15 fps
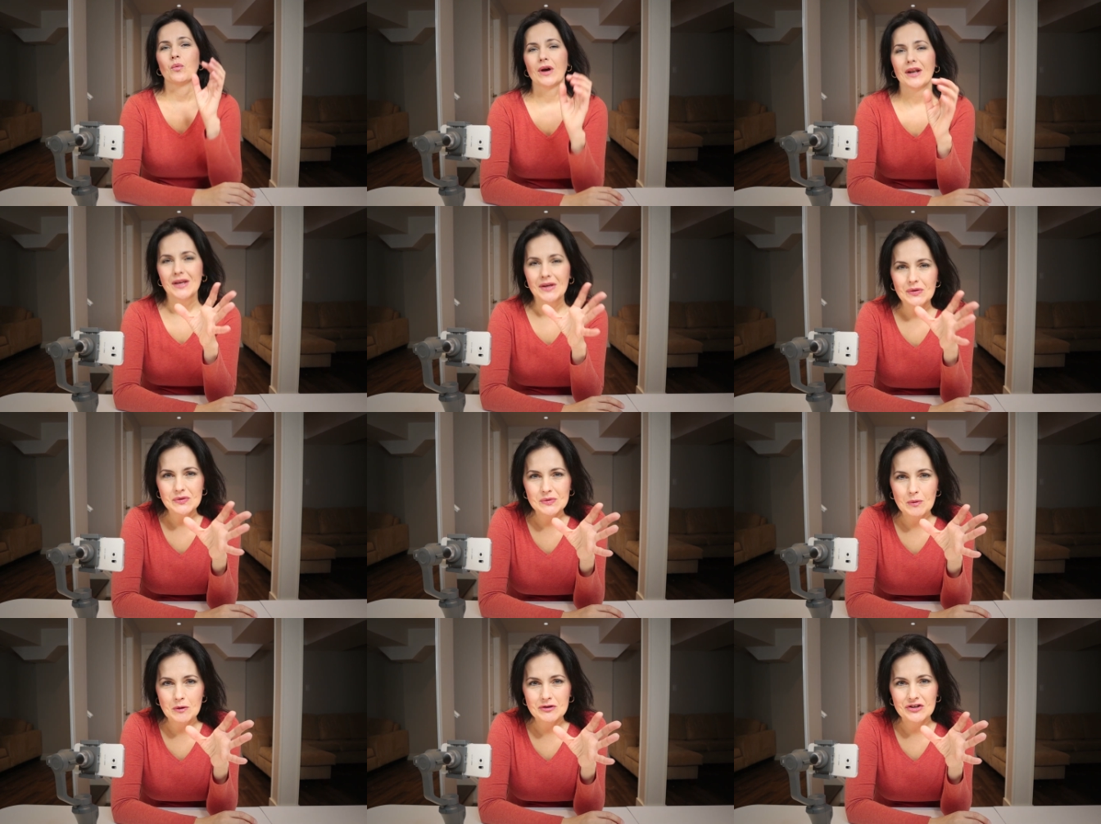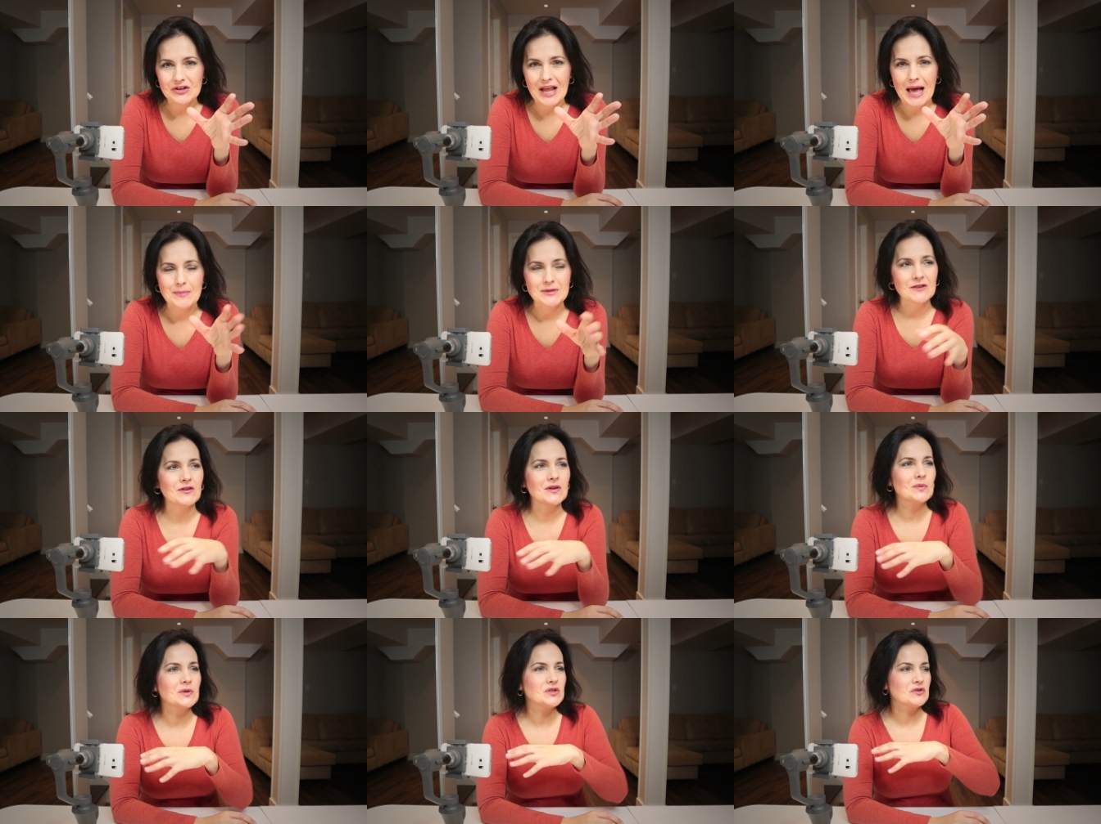When you use motion lapse,
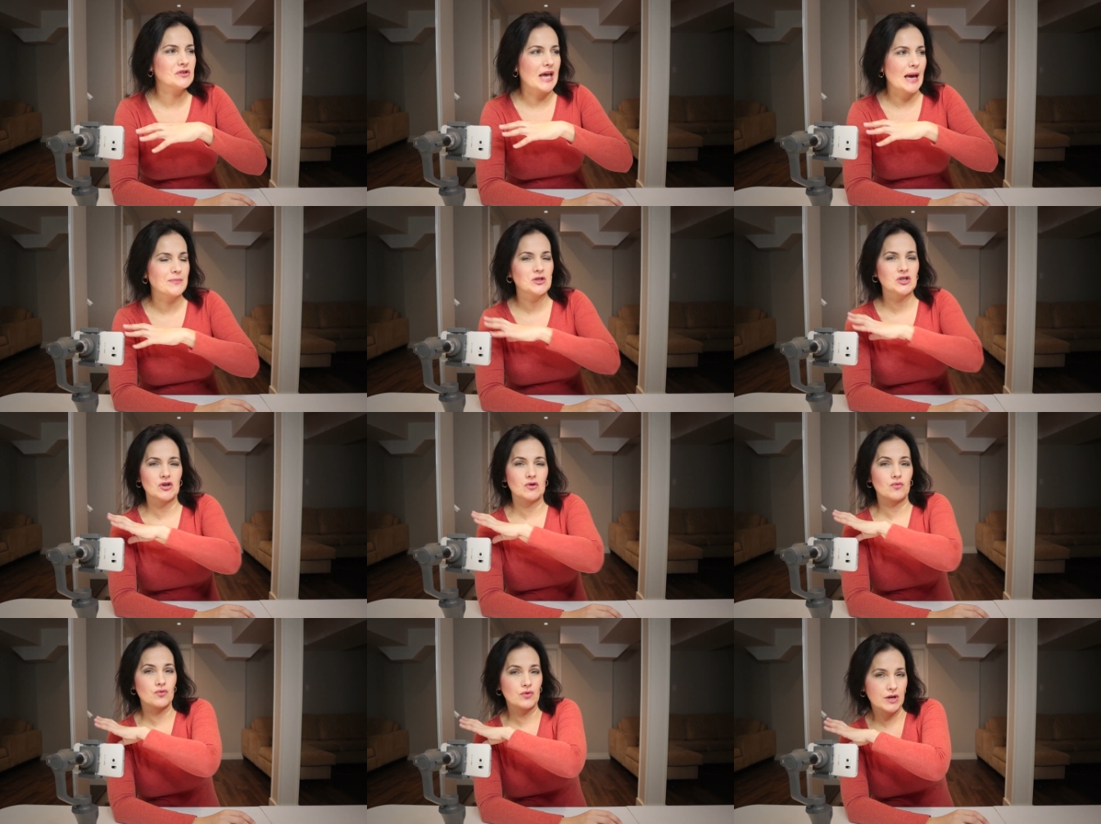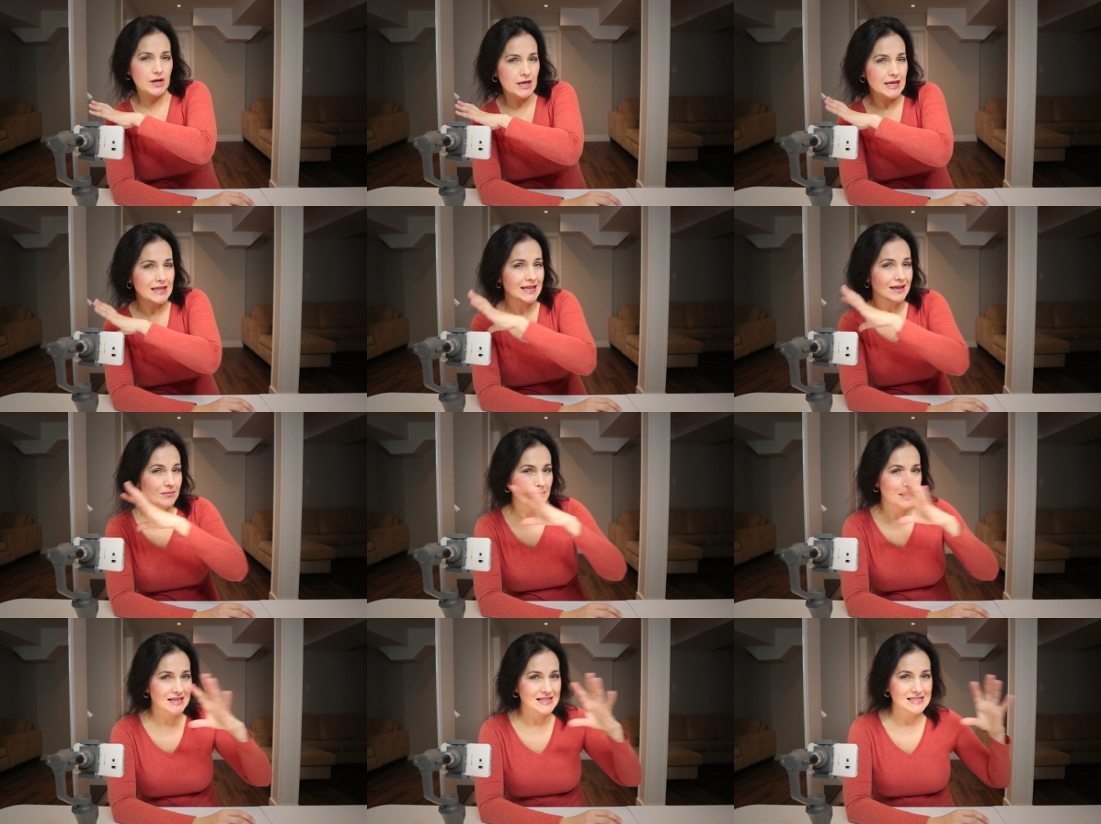if you want to capture a
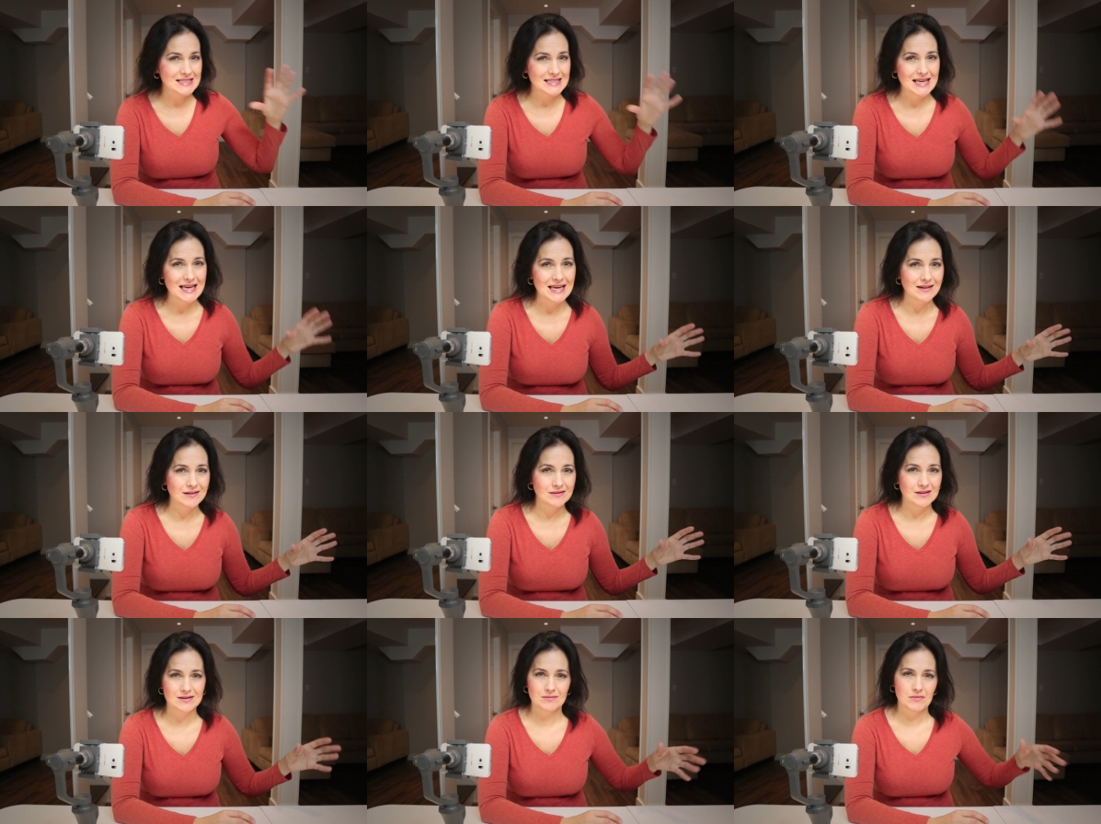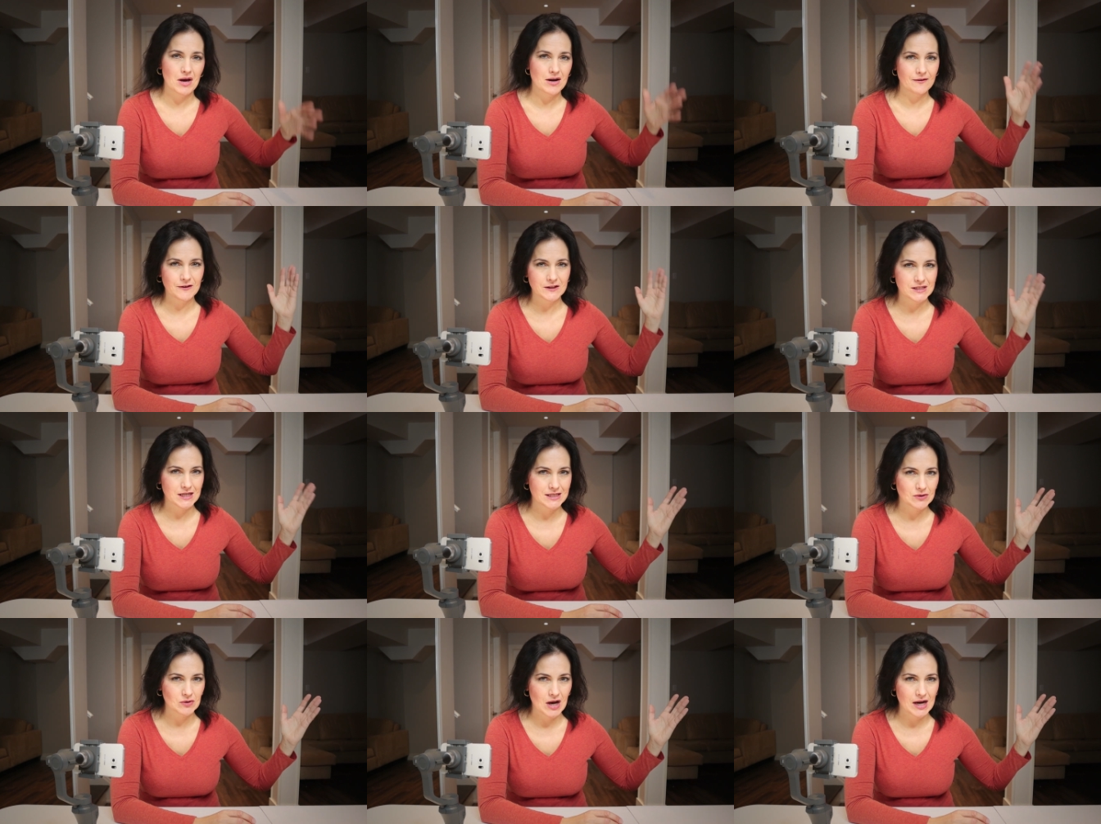really big scene, it doesn't matter if it's
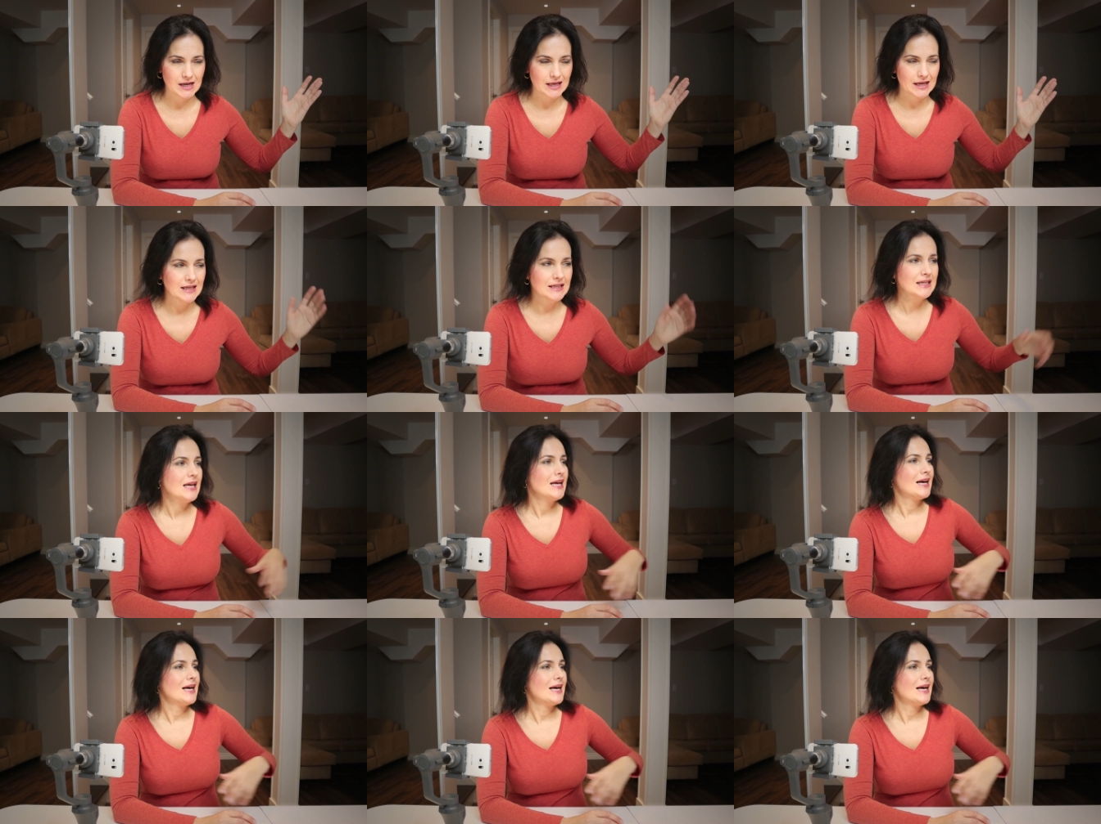nice or ugly,